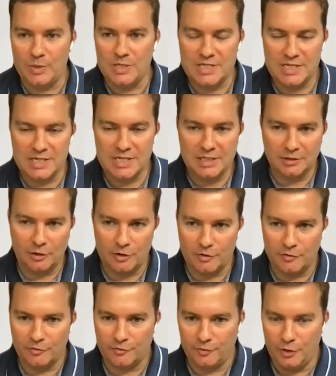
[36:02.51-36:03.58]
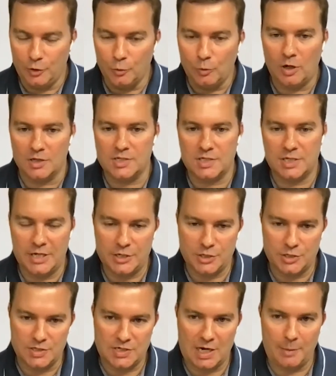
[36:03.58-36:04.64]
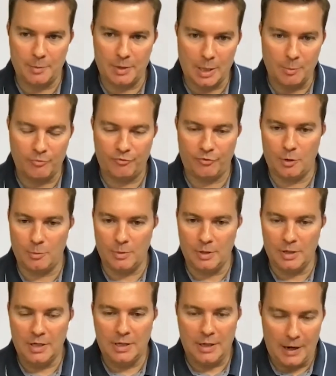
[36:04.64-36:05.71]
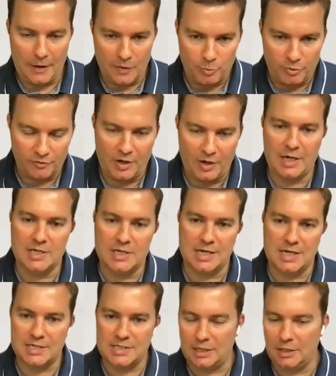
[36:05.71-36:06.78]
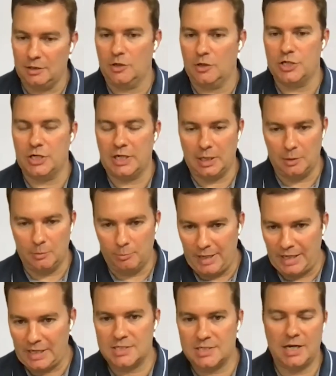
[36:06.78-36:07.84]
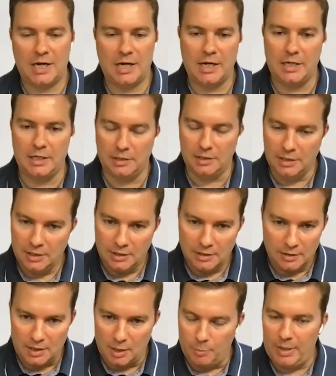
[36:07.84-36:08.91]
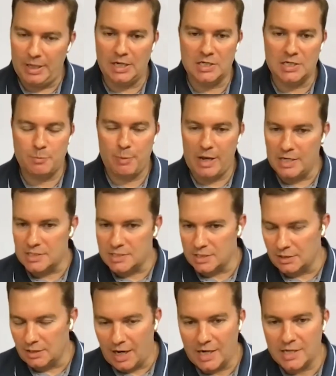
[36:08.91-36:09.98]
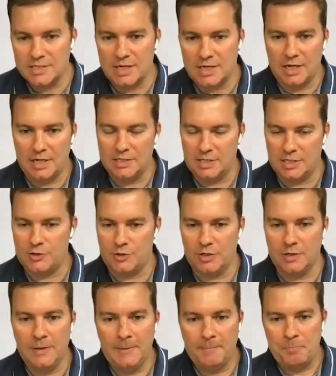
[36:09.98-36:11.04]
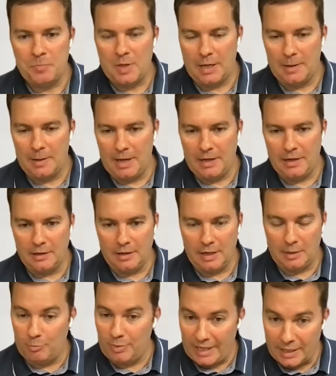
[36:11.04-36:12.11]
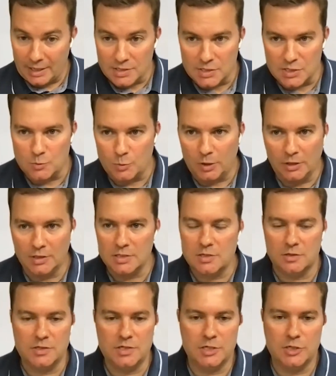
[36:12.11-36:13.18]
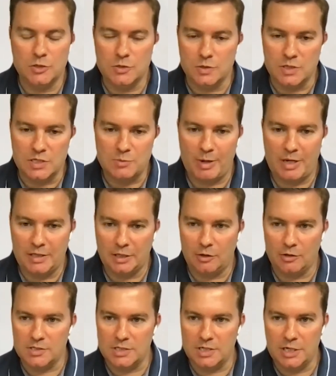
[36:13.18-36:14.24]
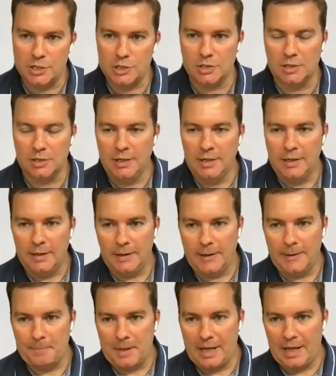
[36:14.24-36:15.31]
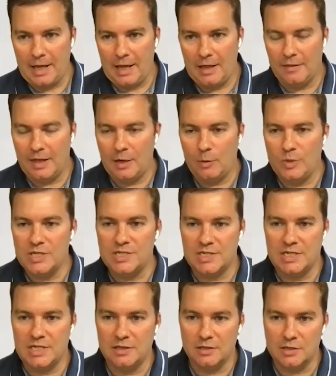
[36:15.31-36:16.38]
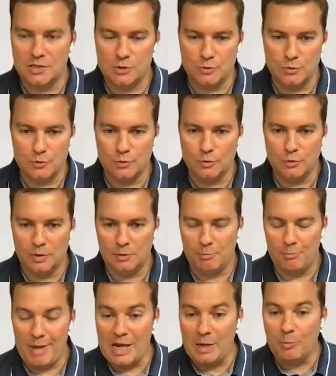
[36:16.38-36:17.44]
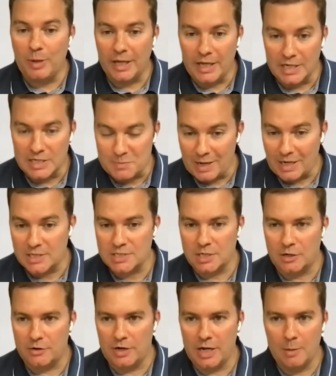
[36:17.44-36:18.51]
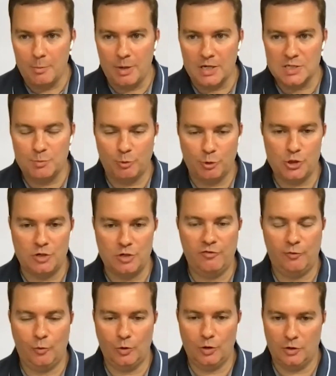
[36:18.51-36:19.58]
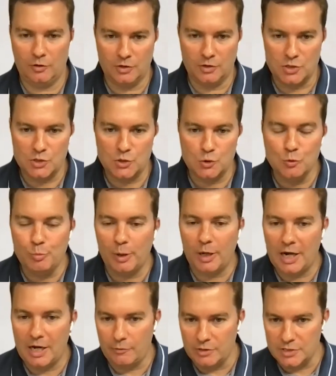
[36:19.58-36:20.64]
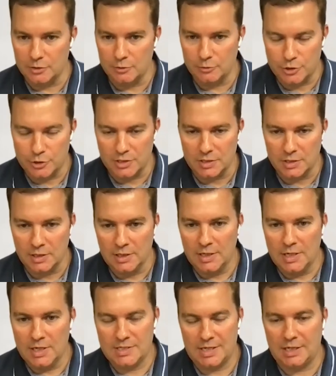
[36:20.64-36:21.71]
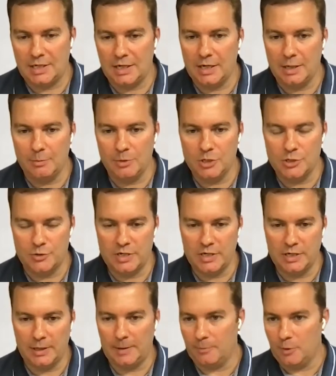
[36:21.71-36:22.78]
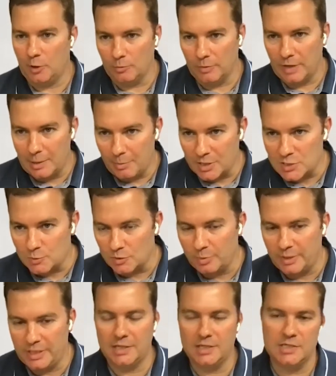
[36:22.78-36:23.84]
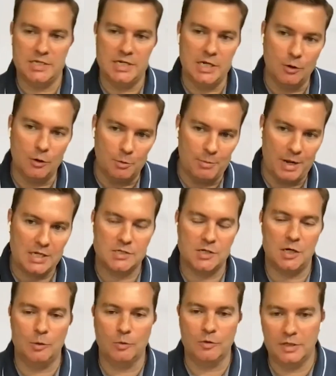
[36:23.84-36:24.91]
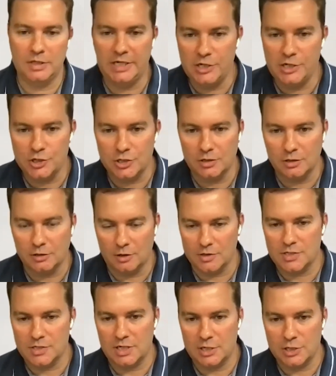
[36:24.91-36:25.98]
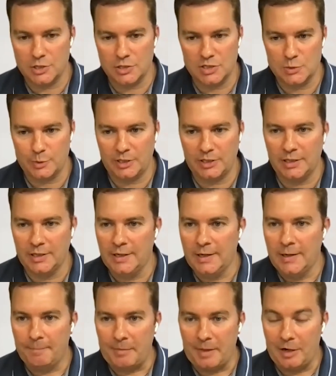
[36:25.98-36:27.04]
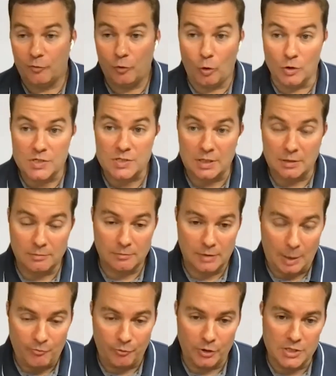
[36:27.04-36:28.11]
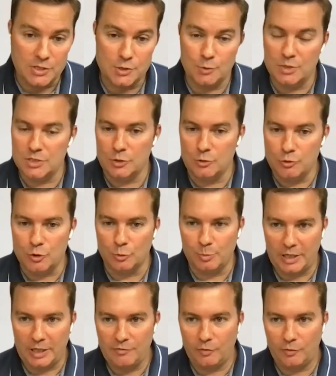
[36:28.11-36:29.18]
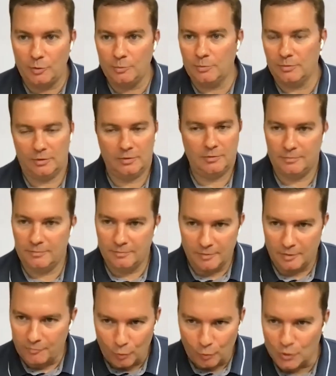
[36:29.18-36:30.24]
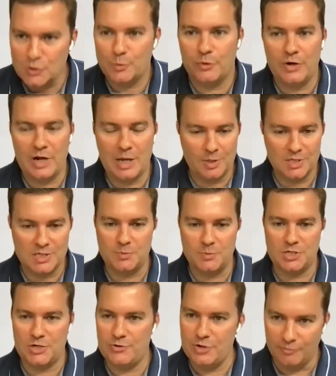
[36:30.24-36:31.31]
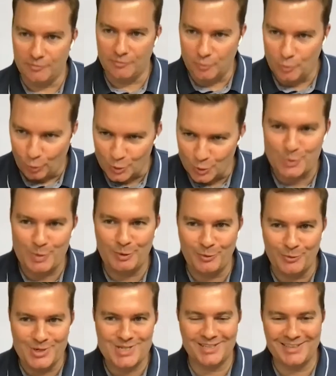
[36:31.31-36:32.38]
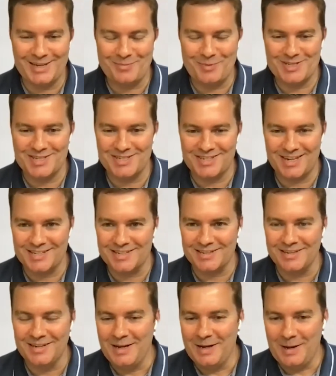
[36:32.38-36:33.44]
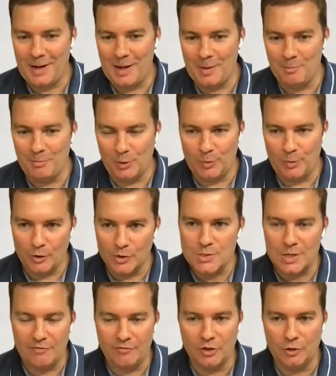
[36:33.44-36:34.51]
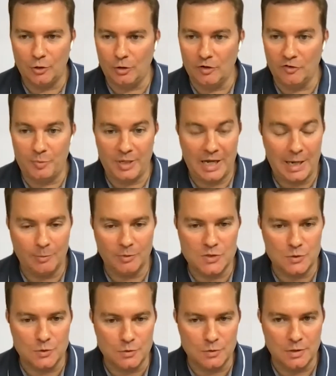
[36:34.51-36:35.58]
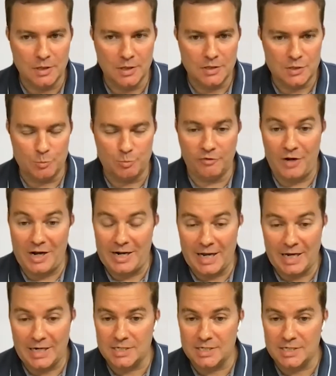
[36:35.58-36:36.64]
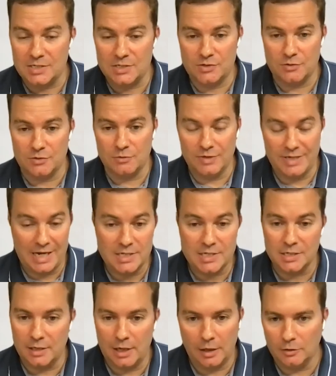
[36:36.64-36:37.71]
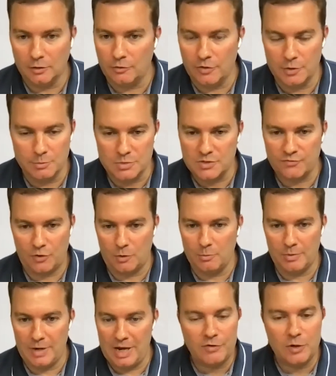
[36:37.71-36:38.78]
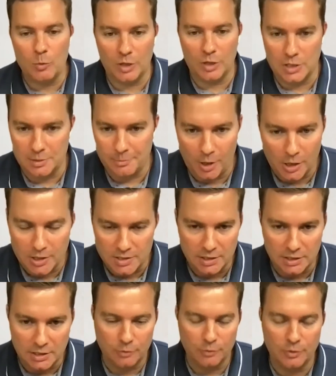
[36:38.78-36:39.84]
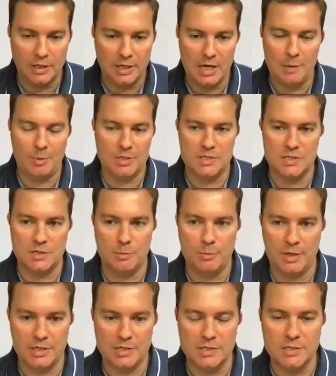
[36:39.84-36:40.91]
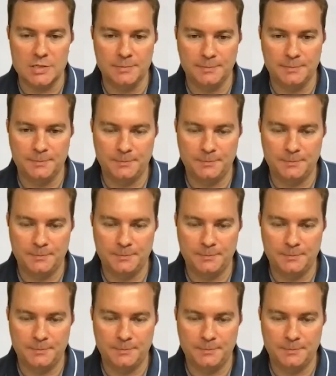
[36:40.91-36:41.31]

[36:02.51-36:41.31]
We see a lot of new constellations coming up from other providers like Satellogic and Black Sky and Capella Space and ICEYE, etc. And Planets as well is continuing to expand their constellation. And then we see the 2 main players, Maxar and Airbus, pushing forward on the super high resolution satellite imagery, Airbus with Pleiades Neo and Maxar with Legion constellation as well. And of course, UP42 is a neutral platform. Of course, we're an Airbus subsidiary. Of course, we will resell Airbus's data, but we also have the goal of being able to provide access to data and algorithms from everyone in the market, including Airbus's competitors.